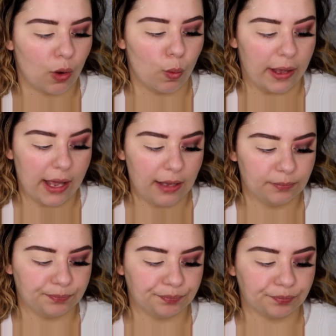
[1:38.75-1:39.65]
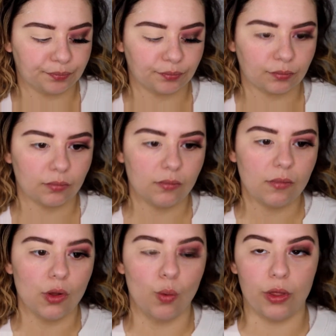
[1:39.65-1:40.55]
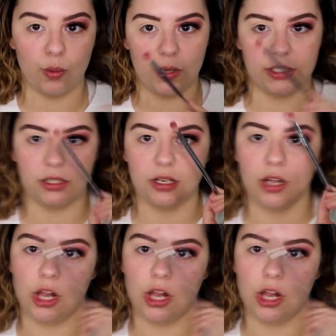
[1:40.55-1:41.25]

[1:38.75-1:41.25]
wing it with what's